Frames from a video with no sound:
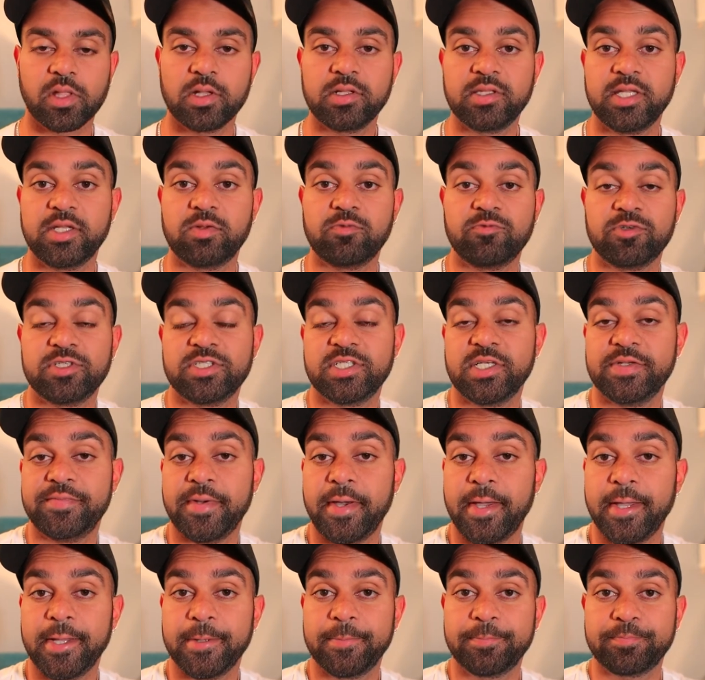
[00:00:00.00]
Did receive
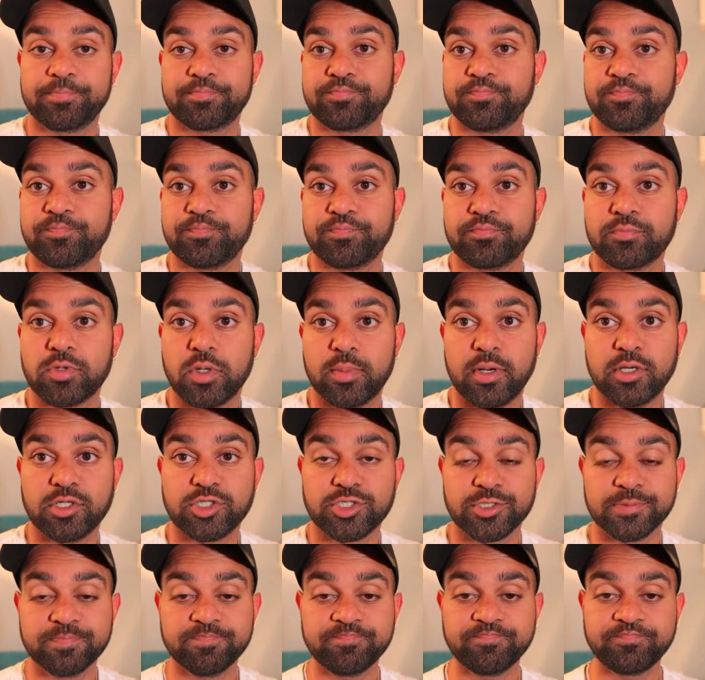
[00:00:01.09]
a
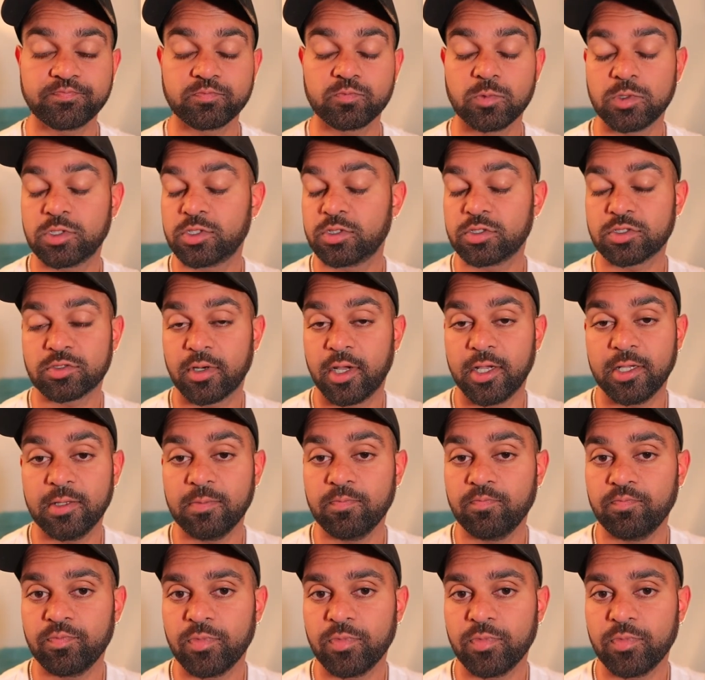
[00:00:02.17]
promotion, which is great.